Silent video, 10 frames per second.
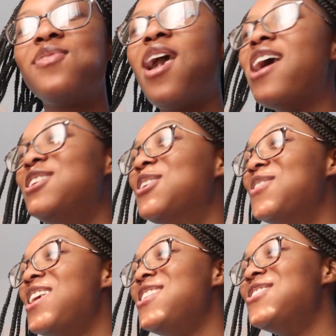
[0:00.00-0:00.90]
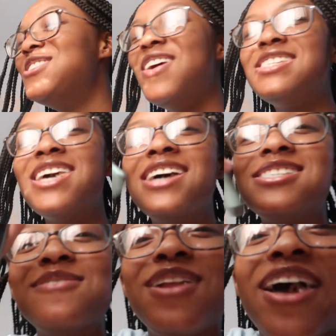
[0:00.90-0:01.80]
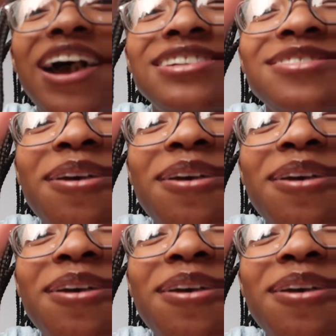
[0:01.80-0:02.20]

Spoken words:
I knew it, you knew it, so hi to the vlog.